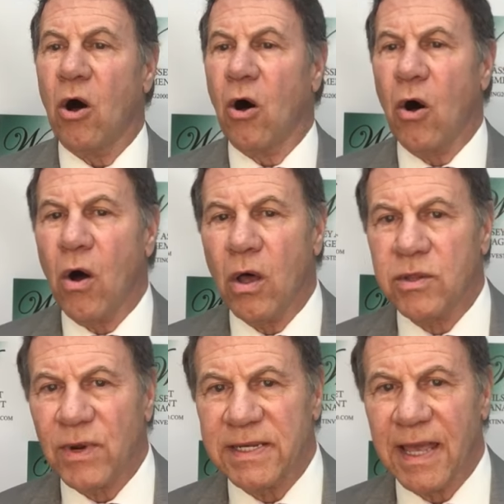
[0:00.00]
all
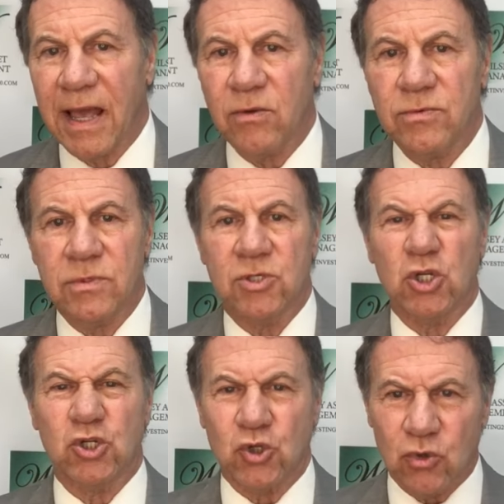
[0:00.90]
the way down
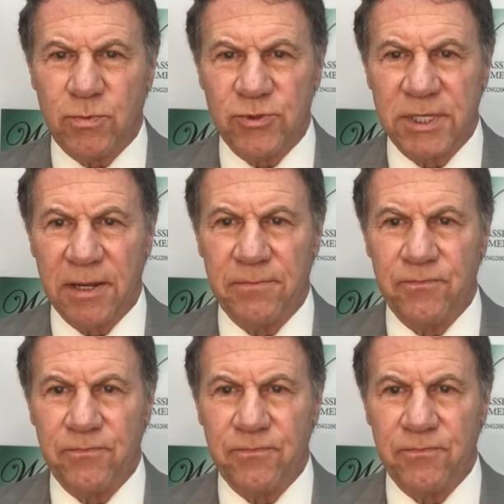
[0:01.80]
to two percent.